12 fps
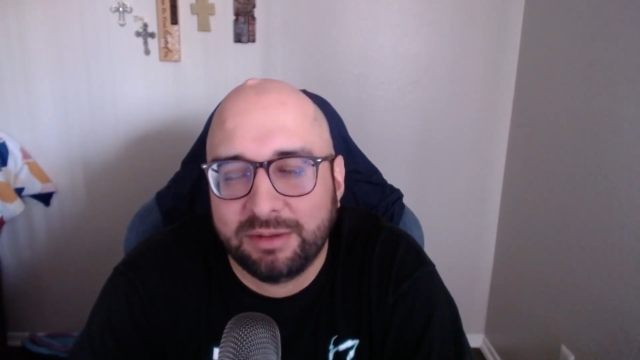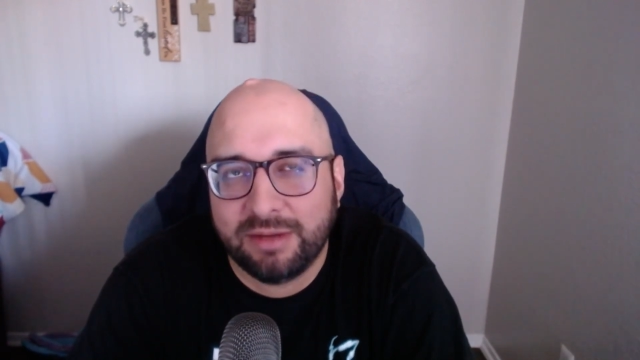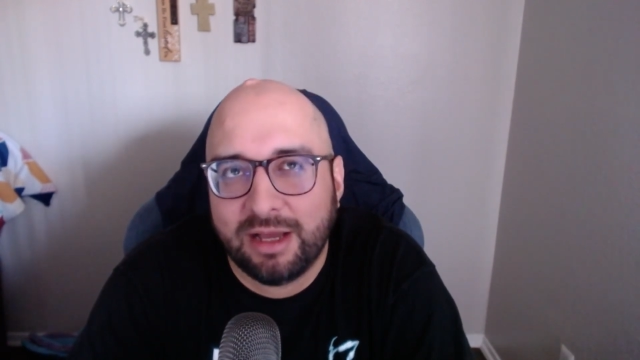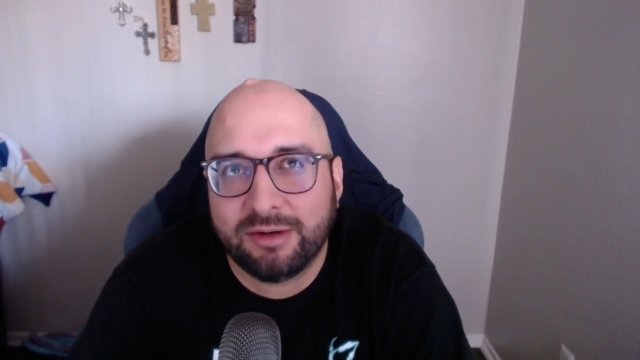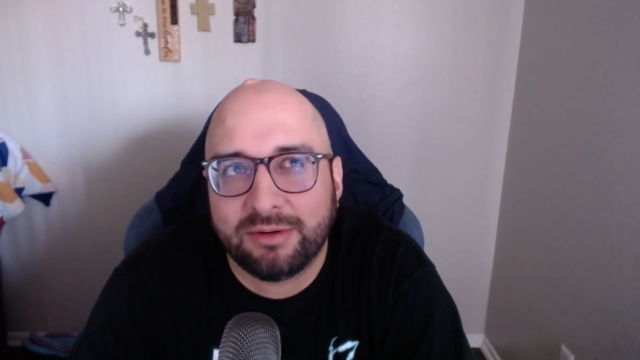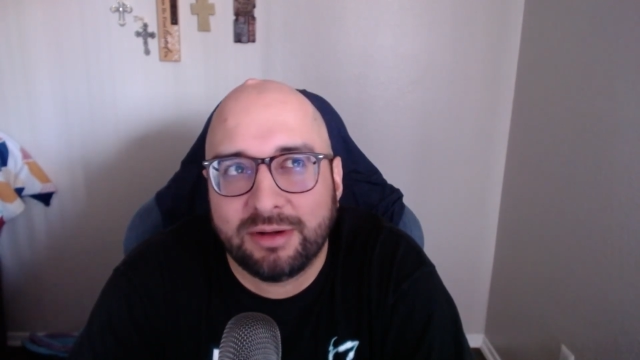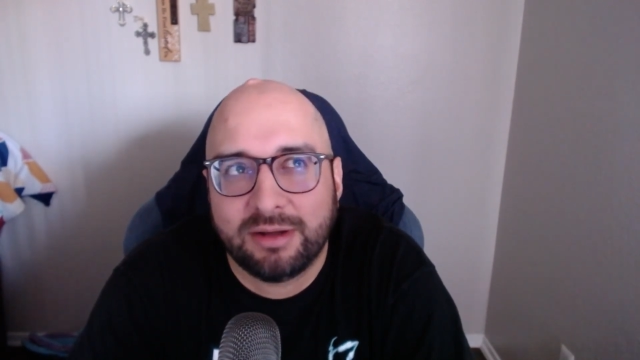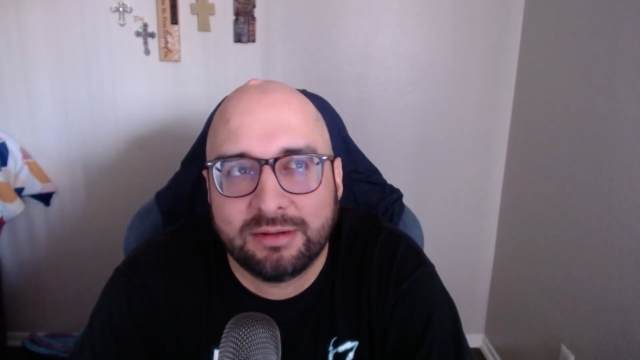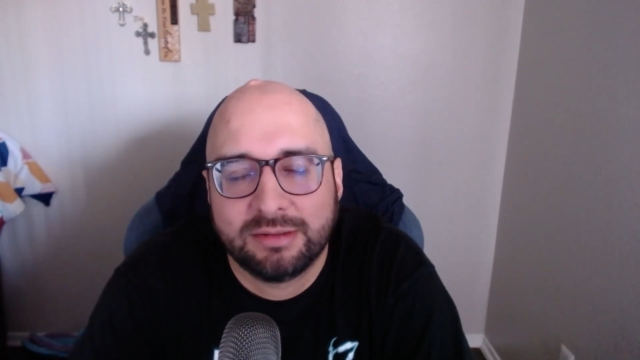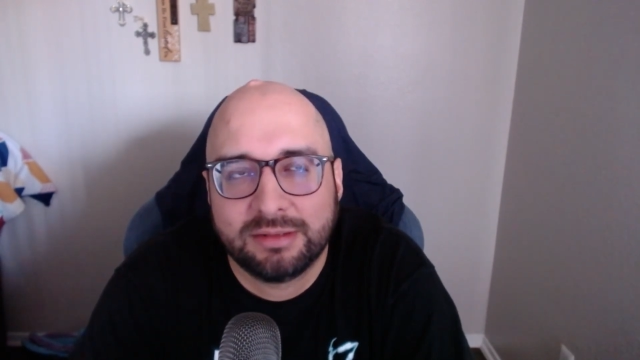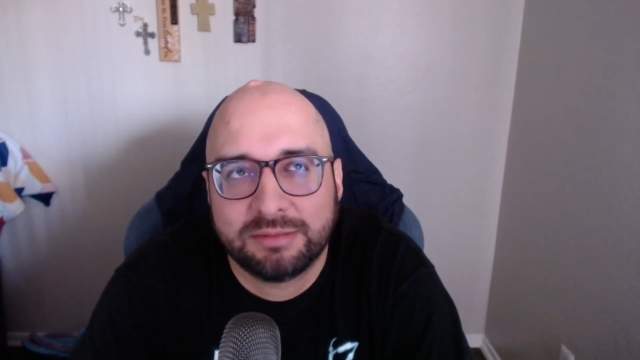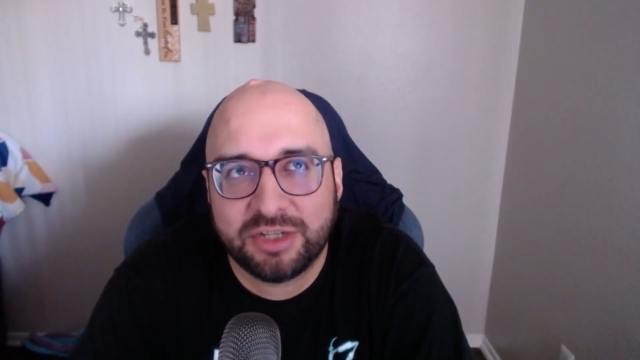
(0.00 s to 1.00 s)
how do I'm
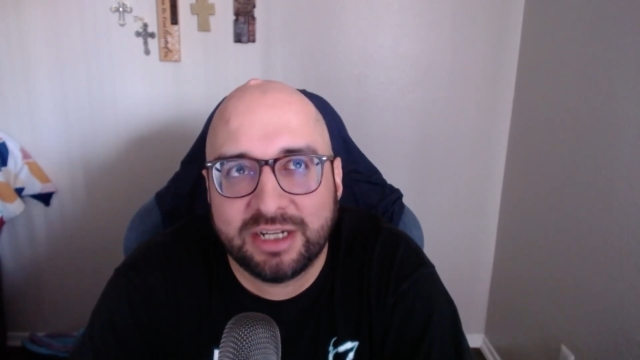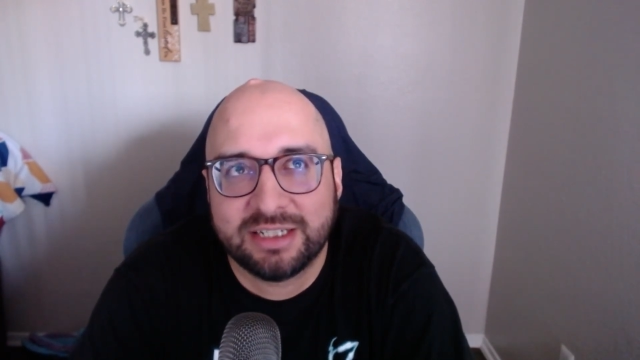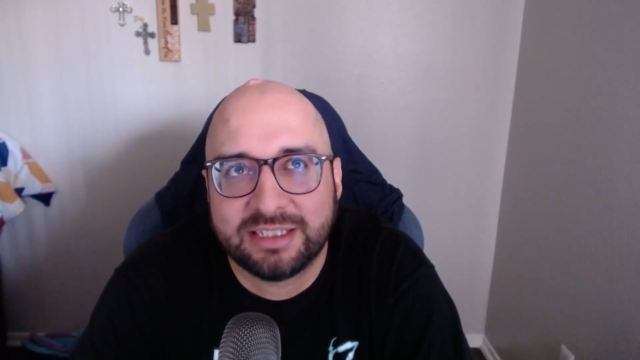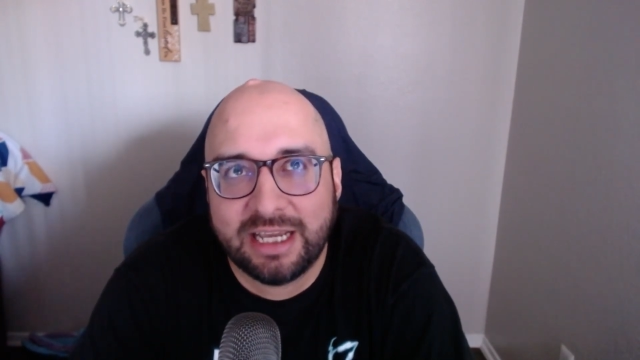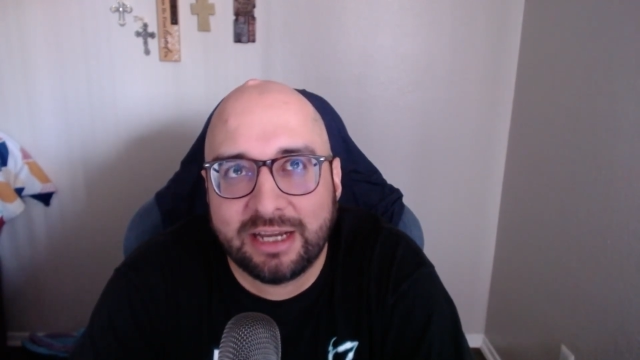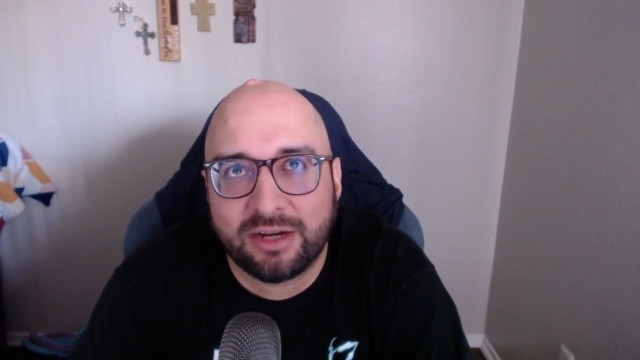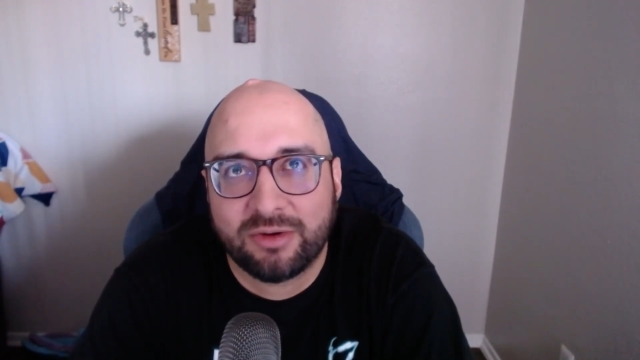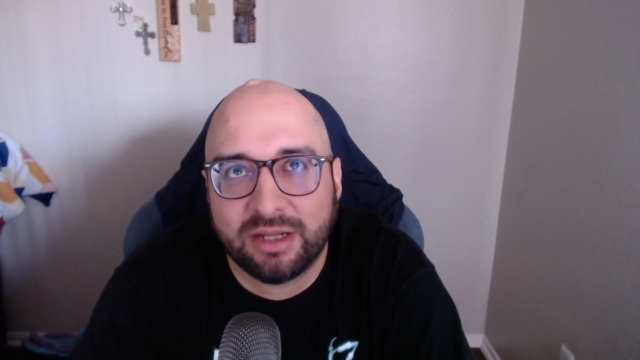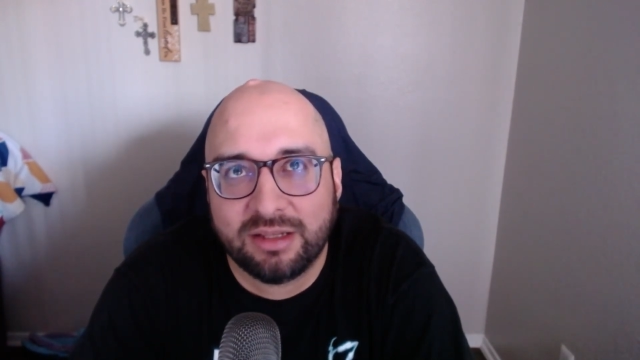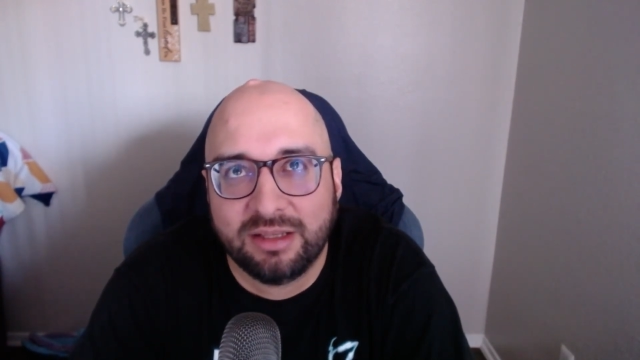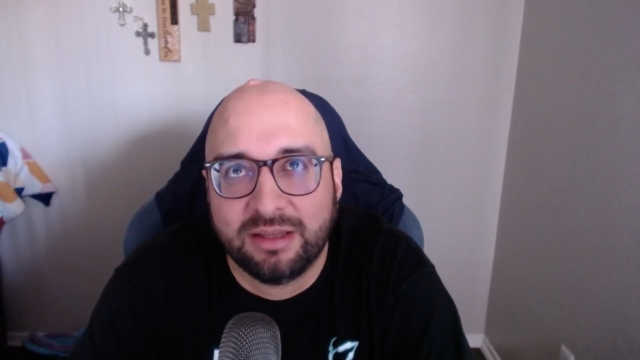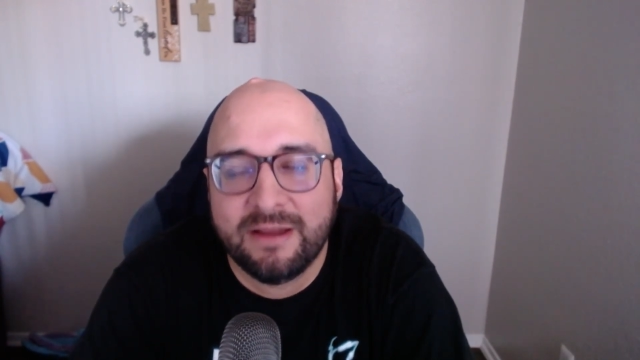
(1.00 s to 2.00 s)
trying to say it correctly?